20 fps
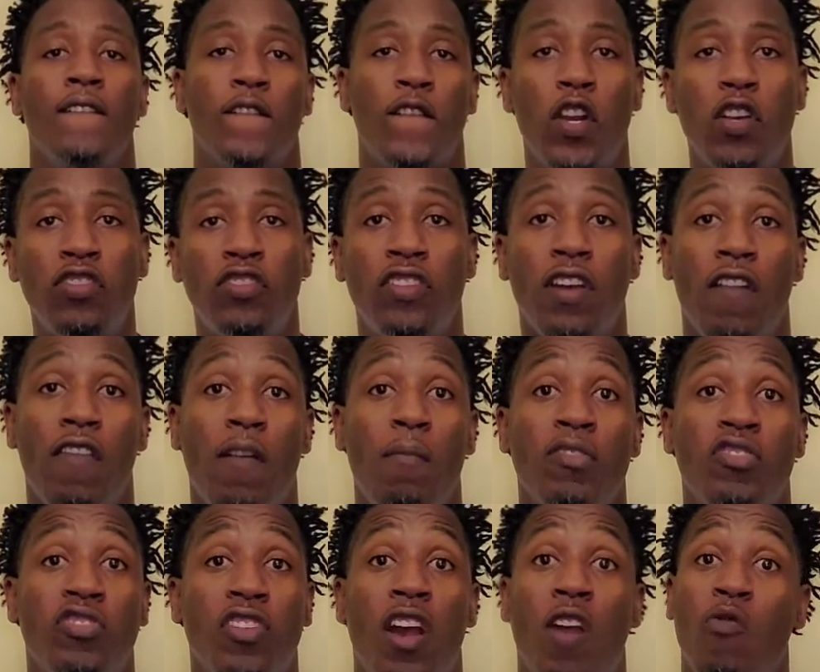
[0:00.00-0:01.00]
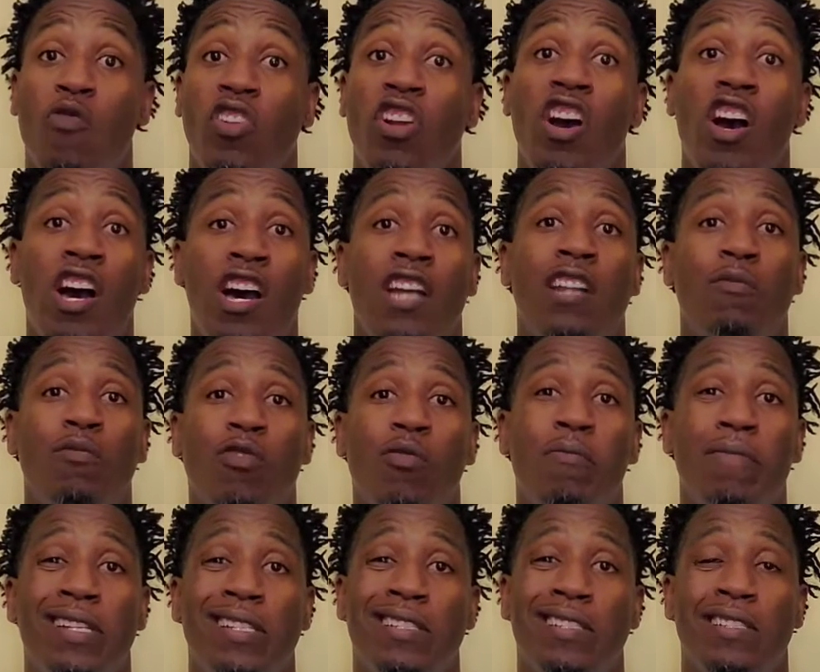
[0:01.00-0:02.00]
First off, I'm going to start with an honorable
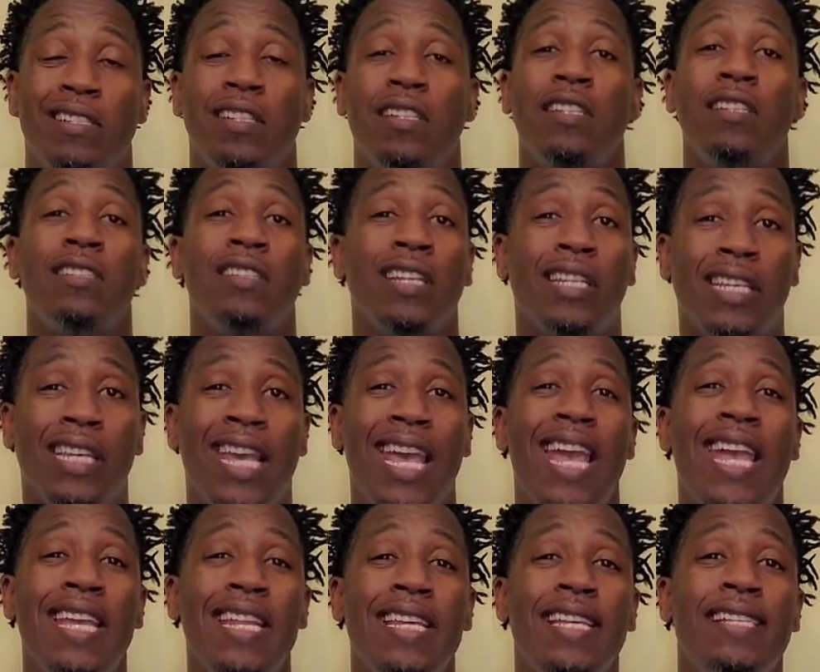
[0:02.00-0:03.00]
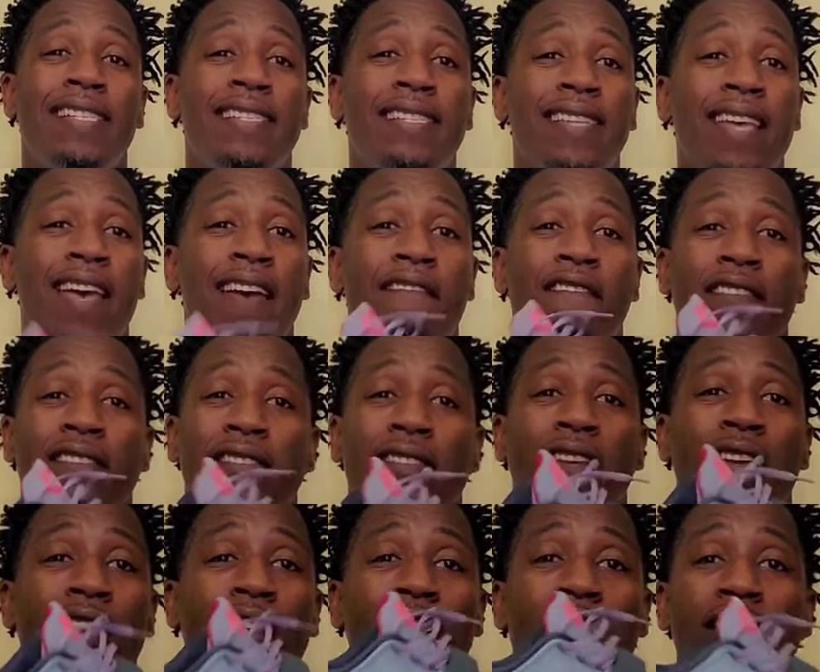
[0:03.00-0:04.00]
mention. The KD7s.
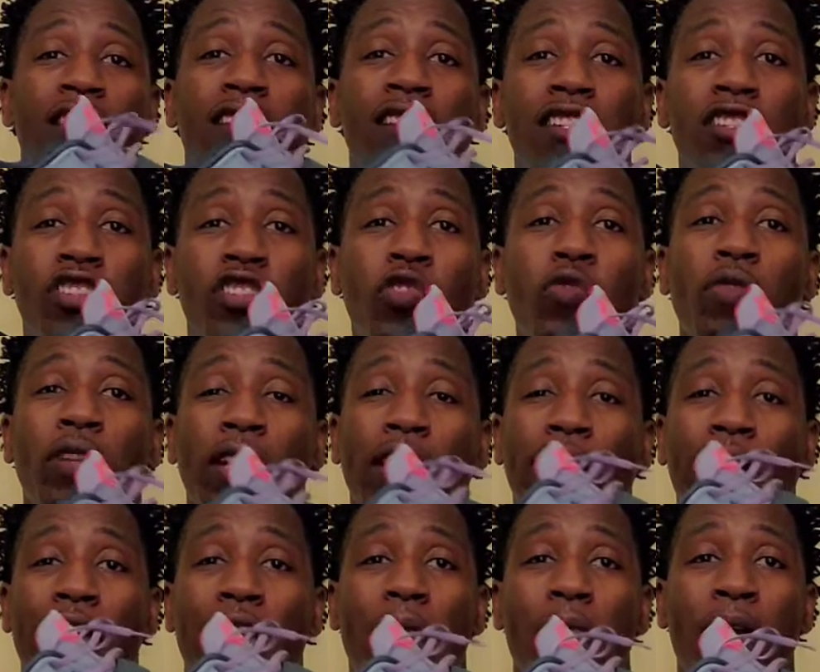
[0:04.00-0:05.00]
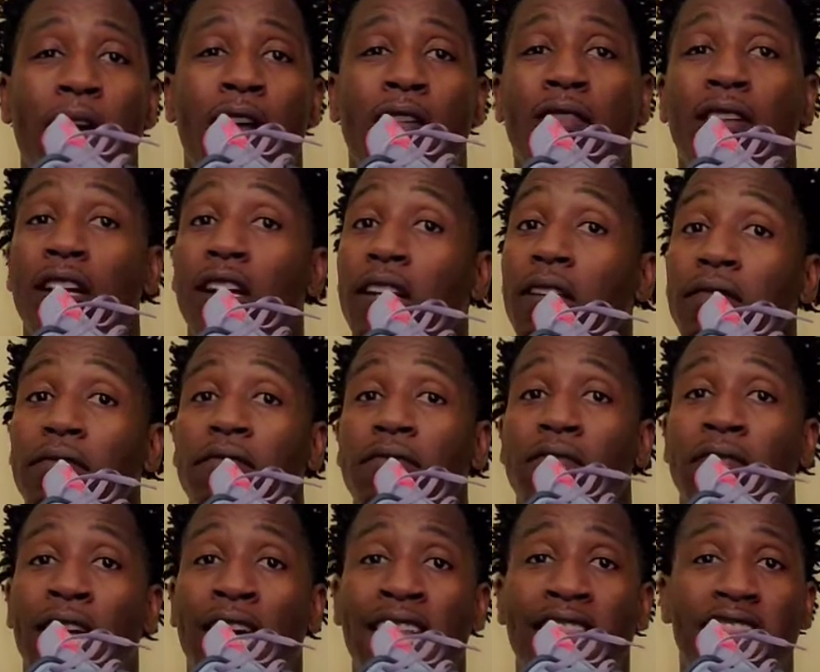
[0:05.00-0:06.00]
This shoe, when it came out,
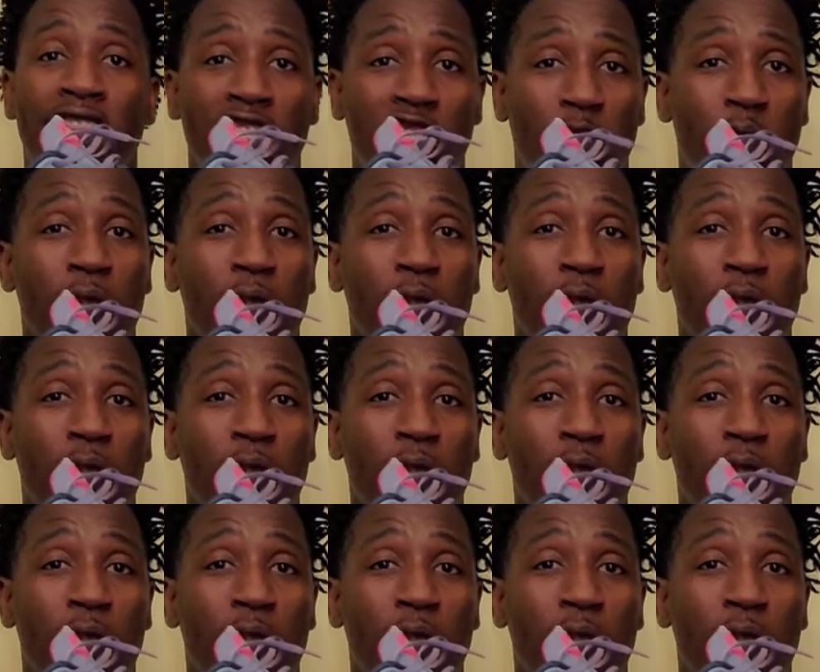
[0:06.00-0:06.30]
not this